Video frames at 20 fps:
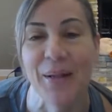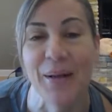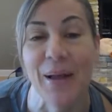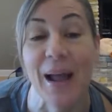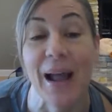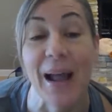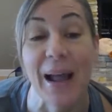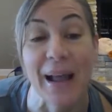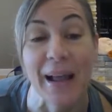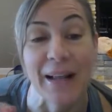
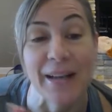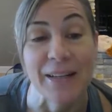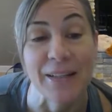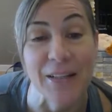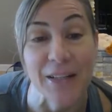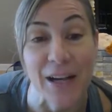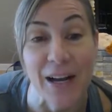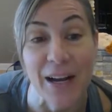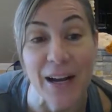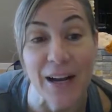And
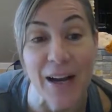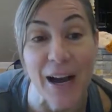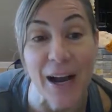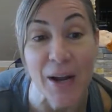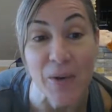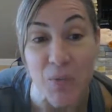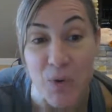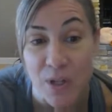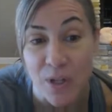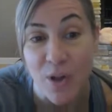I
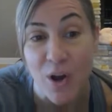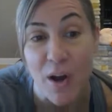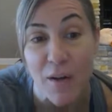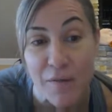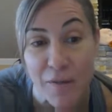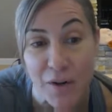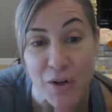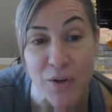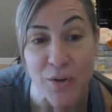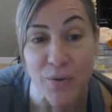will
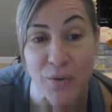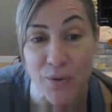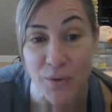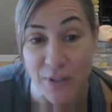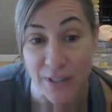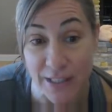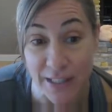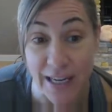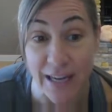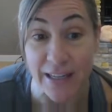offer you
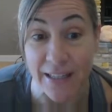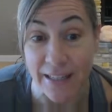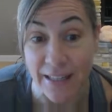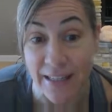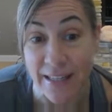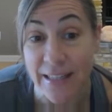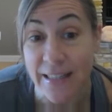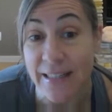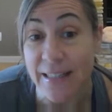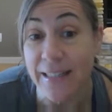
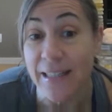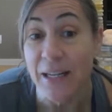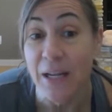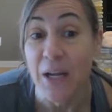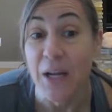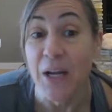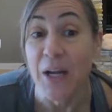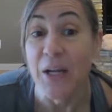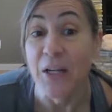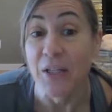techniques
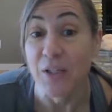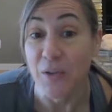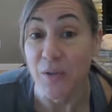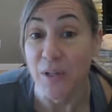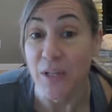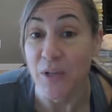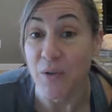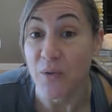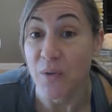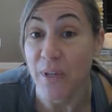so
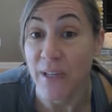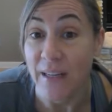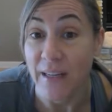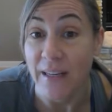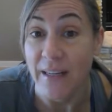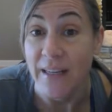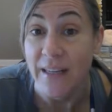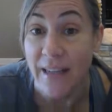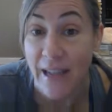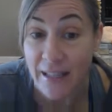that you
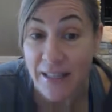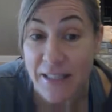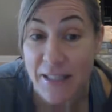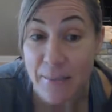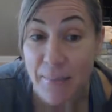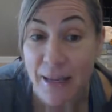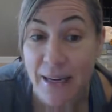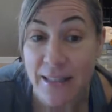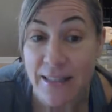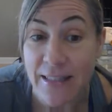can get to
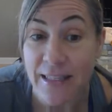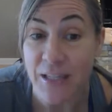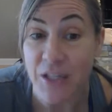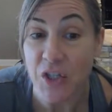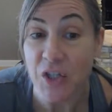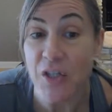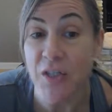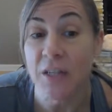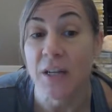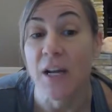
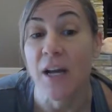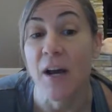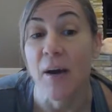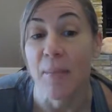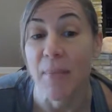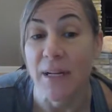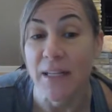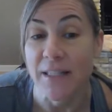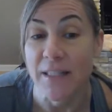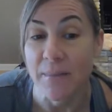meditation,
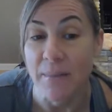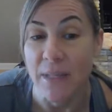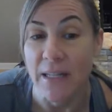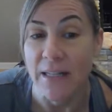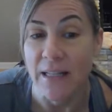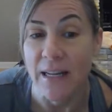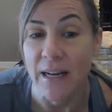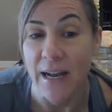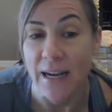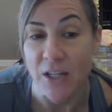but it's something
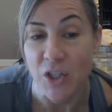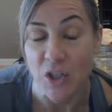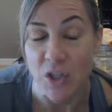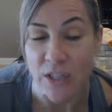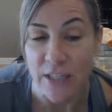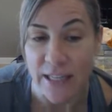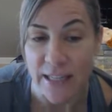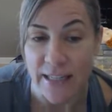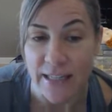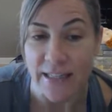that actually
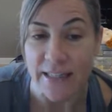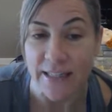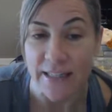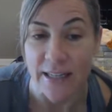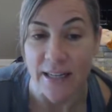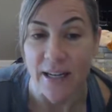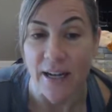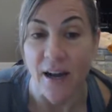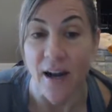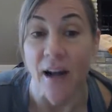takes
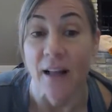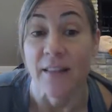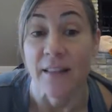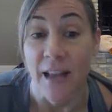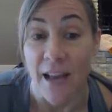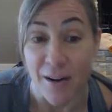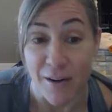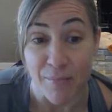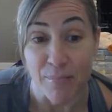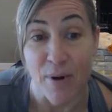a
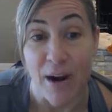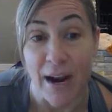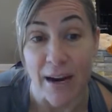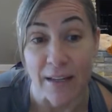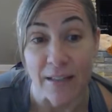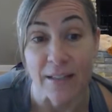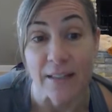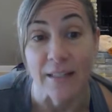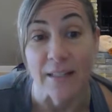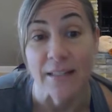lot of
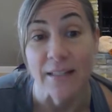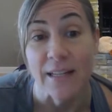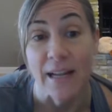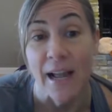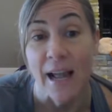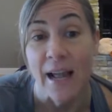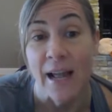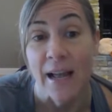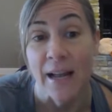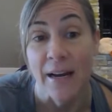practice.
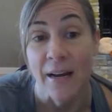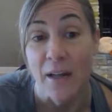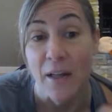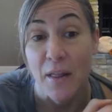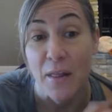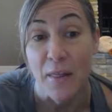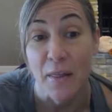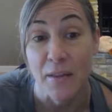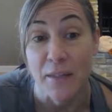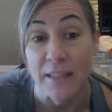And
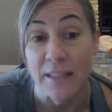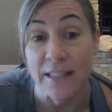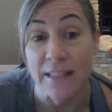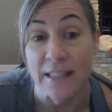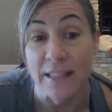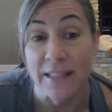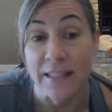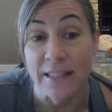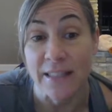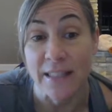the
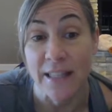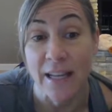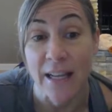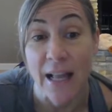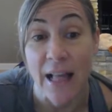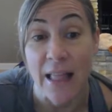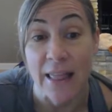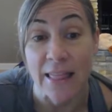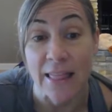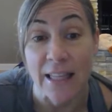6
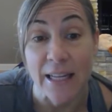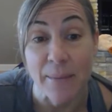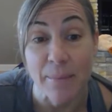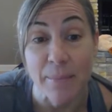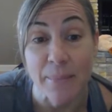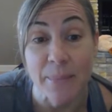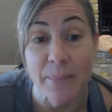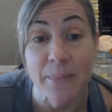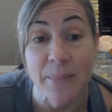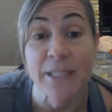
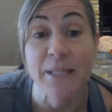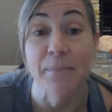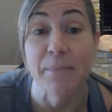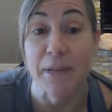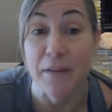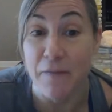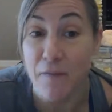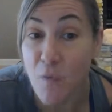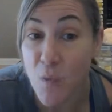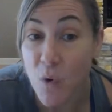limbs
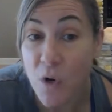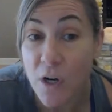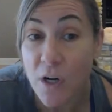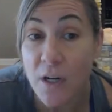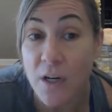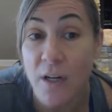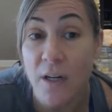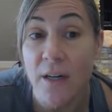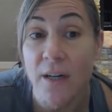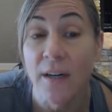before,
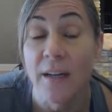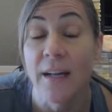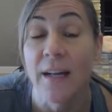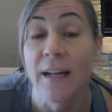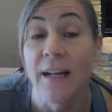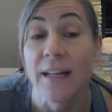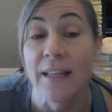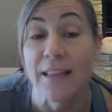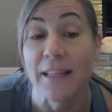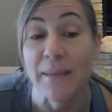
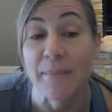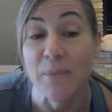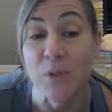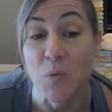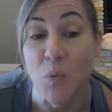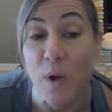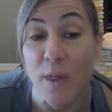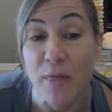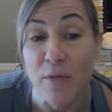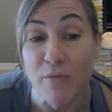limbs
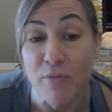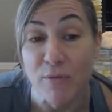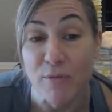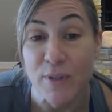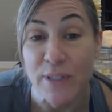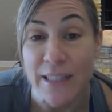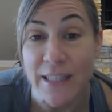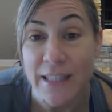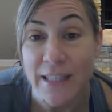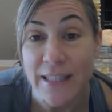1 through
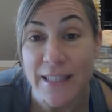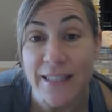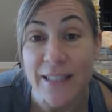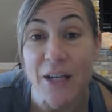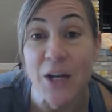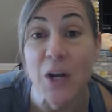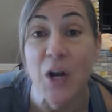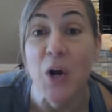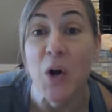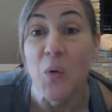6
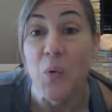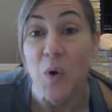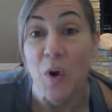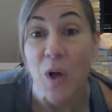will